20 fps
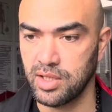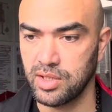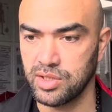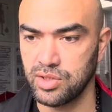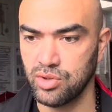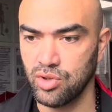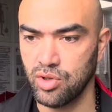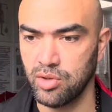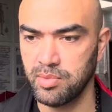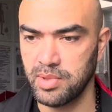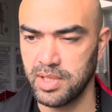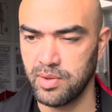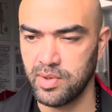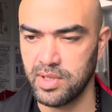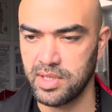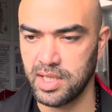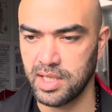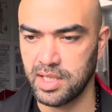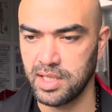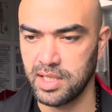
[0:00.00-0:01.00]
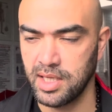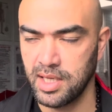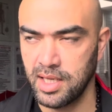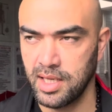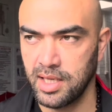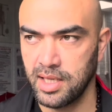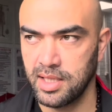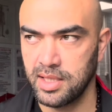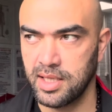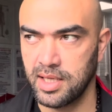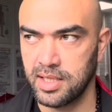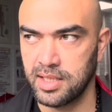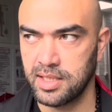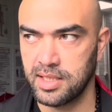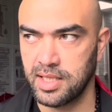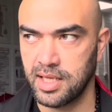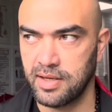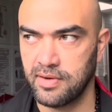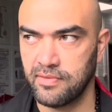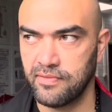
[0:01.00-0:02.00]
Because normally we think
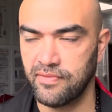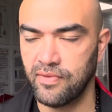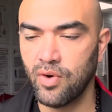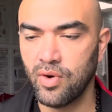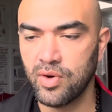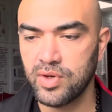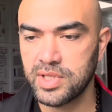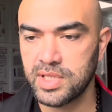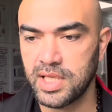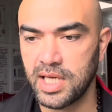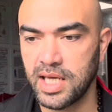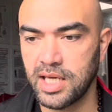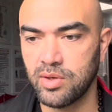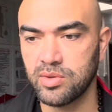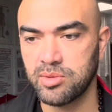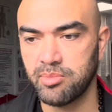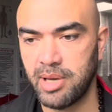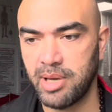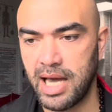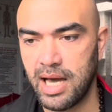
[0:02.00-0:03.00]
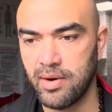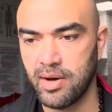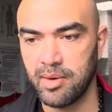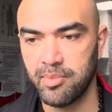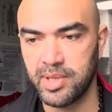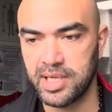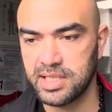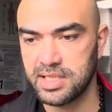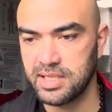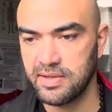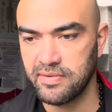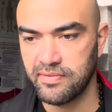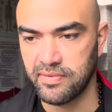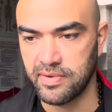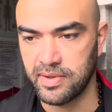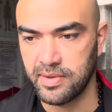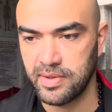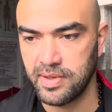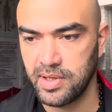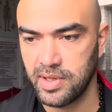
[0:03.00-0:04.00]
that force equals power, but it's different.